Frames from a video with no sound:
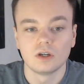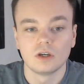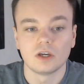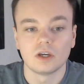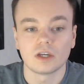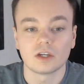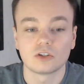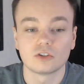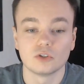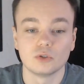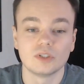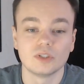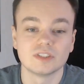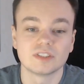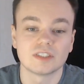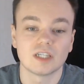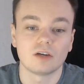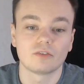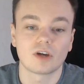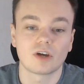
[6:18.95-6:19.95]
including
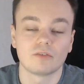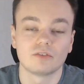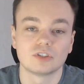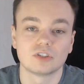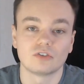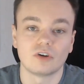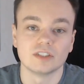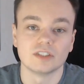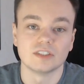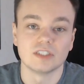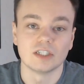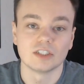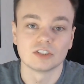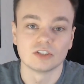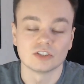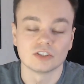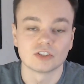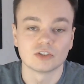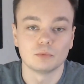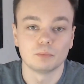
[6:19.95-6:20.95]
self-catheterisation
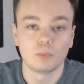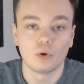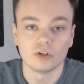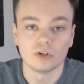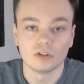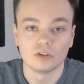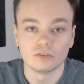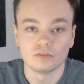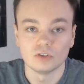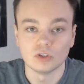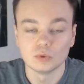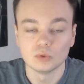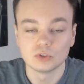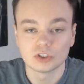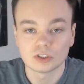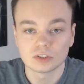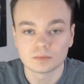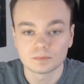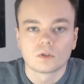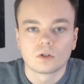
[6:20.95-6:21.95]
at some point in the future.